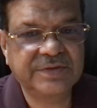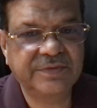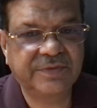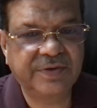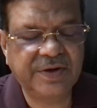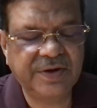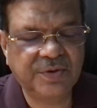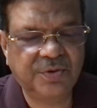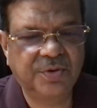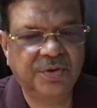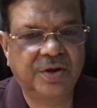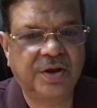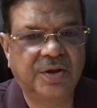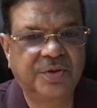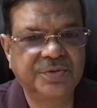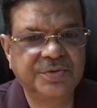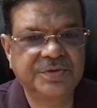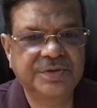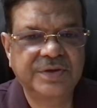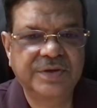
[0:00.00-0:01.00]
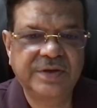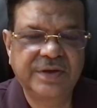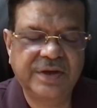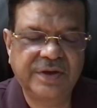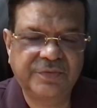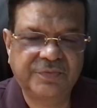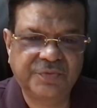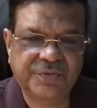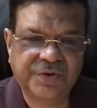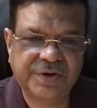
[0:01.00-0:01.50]
a very good house
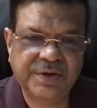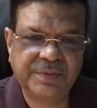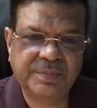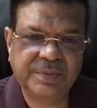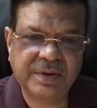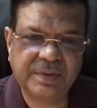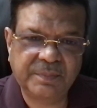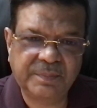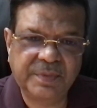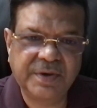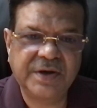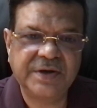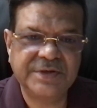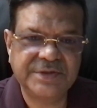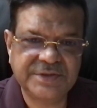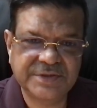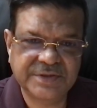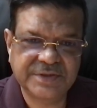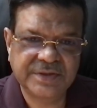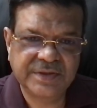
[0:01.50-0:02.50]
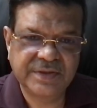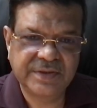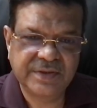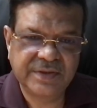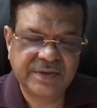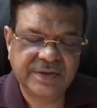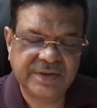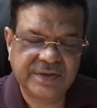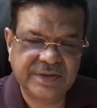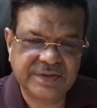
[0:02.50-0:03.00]
if you keep birds.
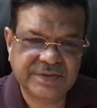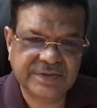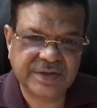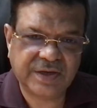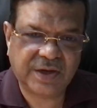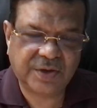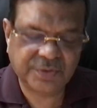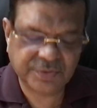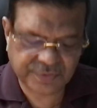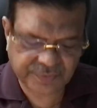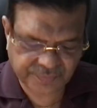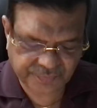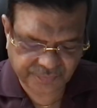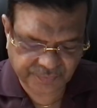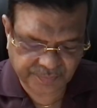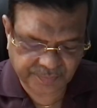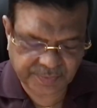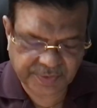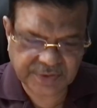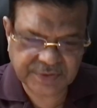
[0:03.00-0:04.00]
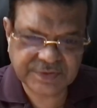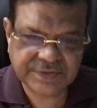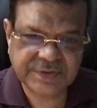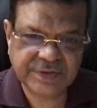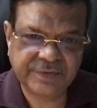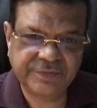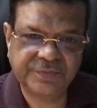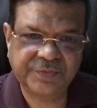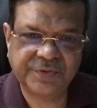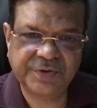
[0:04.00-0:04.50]
It's a house for birds.
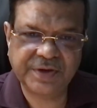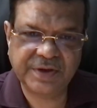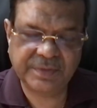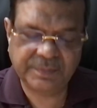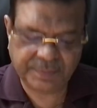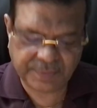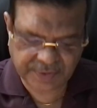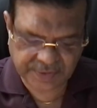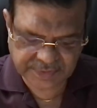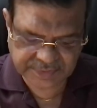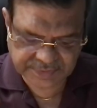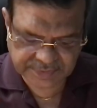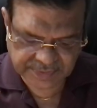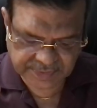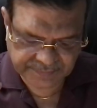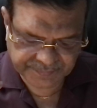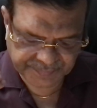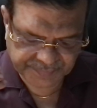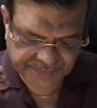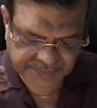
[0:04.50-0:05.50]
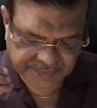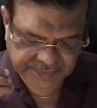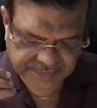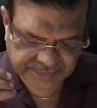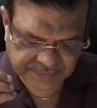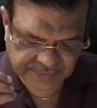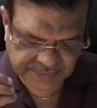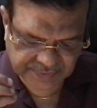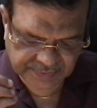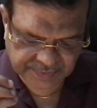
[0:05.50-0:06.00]
If you keep birds,
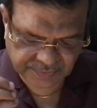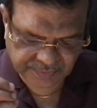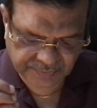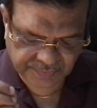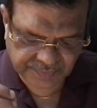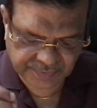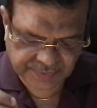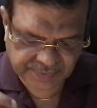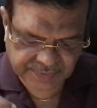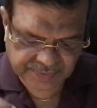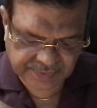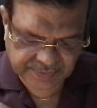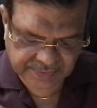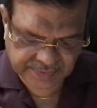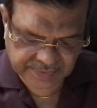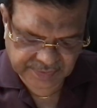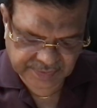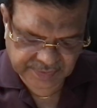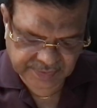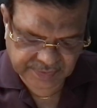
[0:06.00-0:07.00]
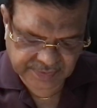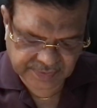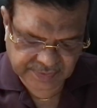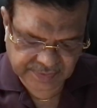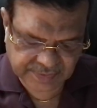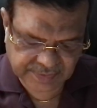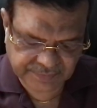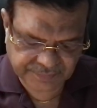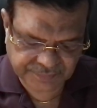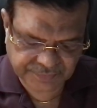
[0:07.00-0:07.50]
it
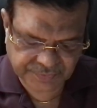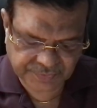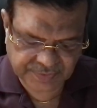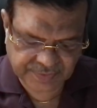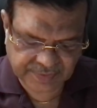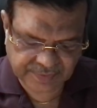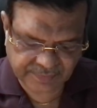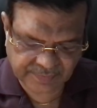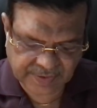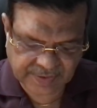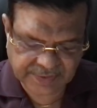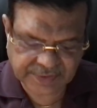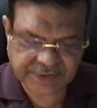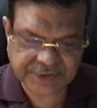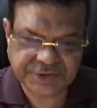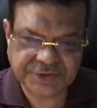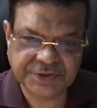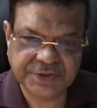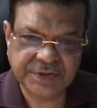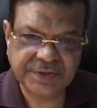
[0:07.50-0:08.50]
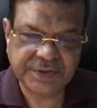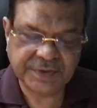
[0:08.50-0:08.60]
gives you an advantage,